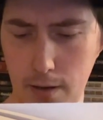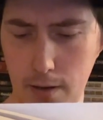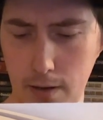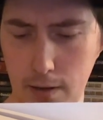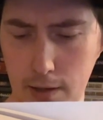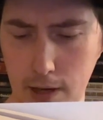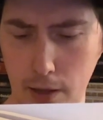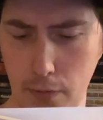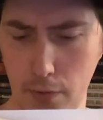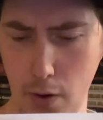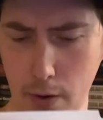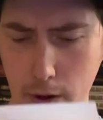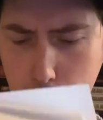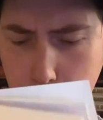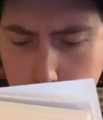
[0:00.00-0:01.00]
and Seth
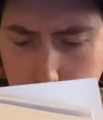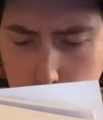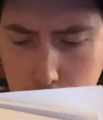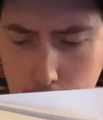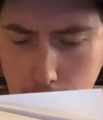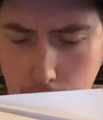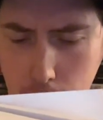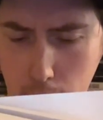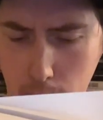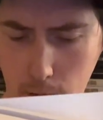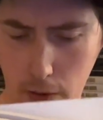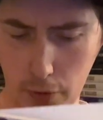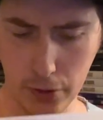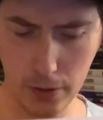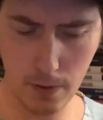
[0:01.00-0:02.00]
Rogen produced the film
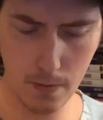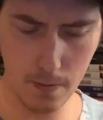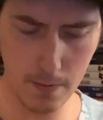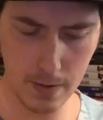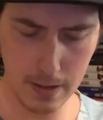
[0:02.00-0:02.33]
also.